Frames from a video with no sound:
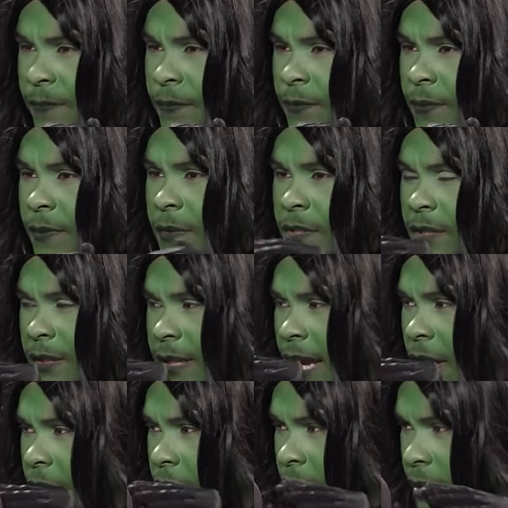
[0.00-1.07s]
Mm -hmm. There's yeah. a
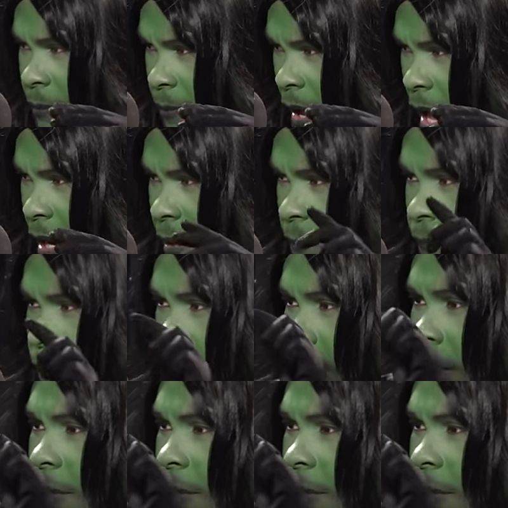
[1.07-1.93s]
layer of it at the bottom.